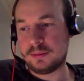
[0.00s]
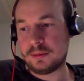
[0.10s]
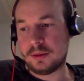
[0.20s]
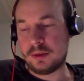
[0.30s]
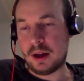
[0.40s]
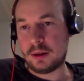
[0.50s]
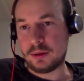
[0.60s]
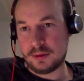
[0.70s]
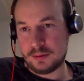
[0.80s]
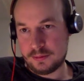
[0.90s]

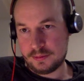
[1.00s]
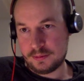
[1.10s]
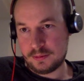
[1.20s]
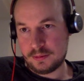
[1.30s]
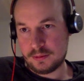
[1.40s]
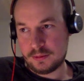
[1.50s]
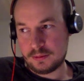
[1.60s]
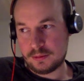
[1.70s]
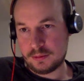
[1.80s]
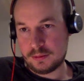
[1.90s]
values.
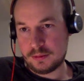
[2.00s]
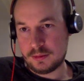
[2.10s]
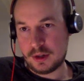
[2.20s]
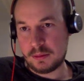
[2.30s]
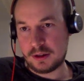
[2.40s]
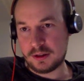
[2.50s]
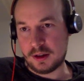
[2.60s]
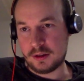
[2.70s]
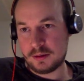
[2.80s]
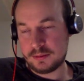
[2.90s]
That makes
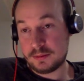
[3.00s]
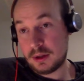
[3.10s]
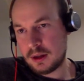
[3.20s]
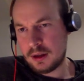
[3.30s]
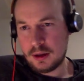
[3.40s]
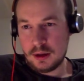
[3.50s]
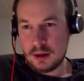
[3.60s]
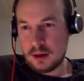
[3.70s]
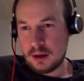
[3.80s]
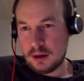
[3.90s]
sense.
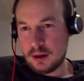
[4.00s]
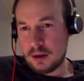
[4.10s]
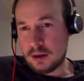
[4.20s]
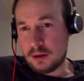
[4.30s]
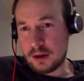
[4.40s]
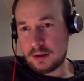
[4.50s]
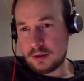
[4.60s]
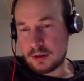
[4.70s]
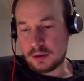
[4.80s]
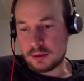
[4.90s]
All right,
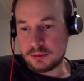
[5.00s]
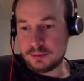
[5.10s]
so